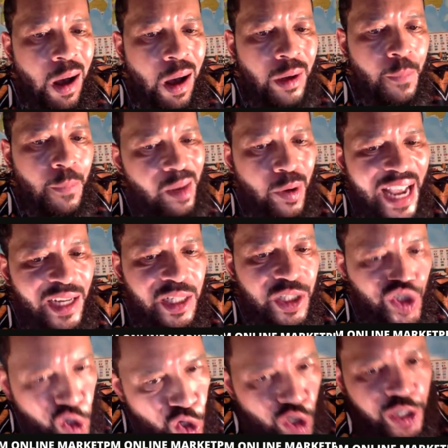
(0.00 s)
the people that then
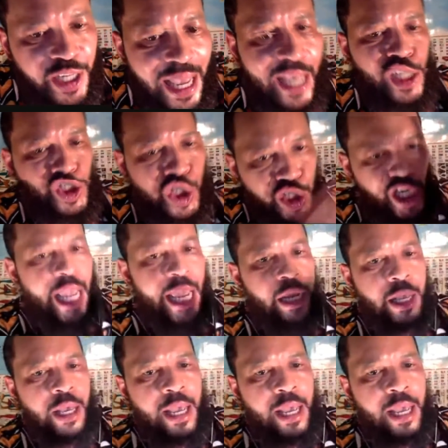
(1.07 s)
took their shit